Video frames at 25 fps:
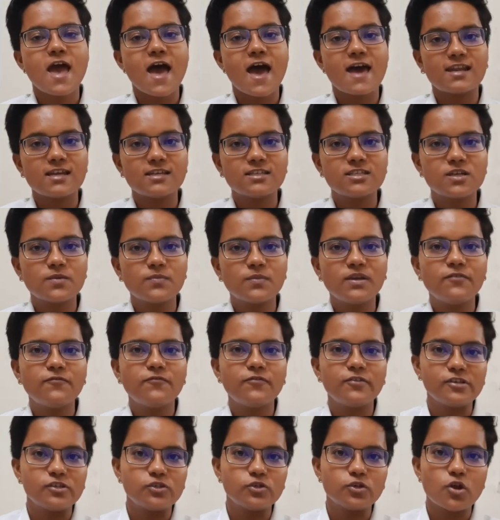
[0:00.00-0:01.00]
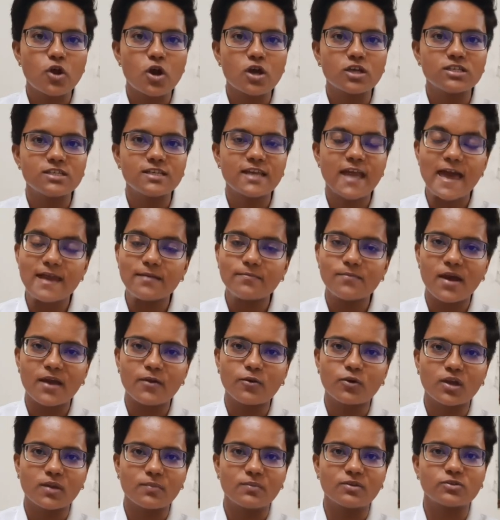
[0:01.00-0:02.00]
Anatomy, Physiology, and
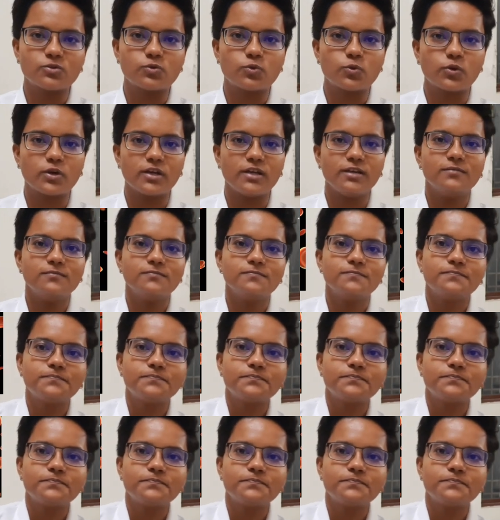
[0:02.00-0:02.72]
Biochemistry.